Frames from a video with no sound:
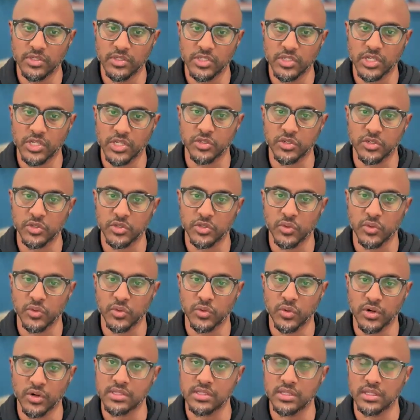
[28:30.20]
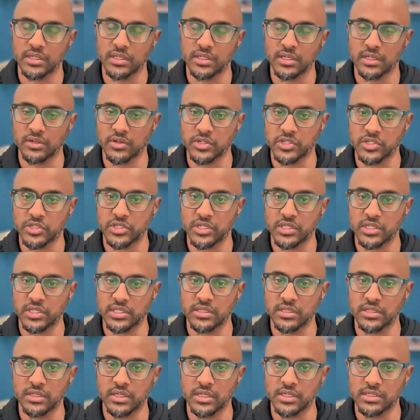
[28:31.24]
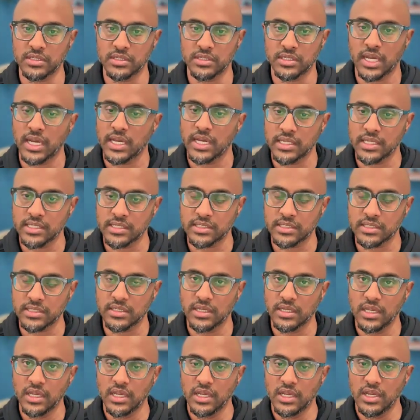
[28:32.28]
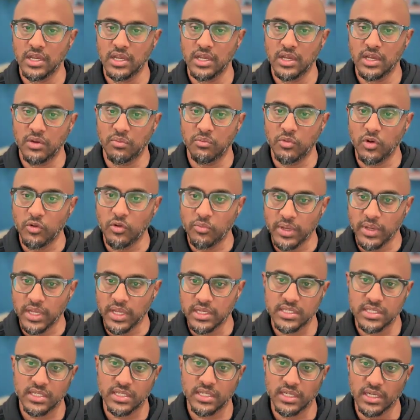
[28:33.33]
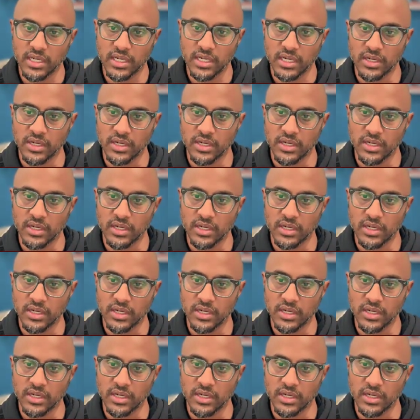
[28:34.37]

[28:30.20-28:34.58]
gesture towards the Christian Zionist movement,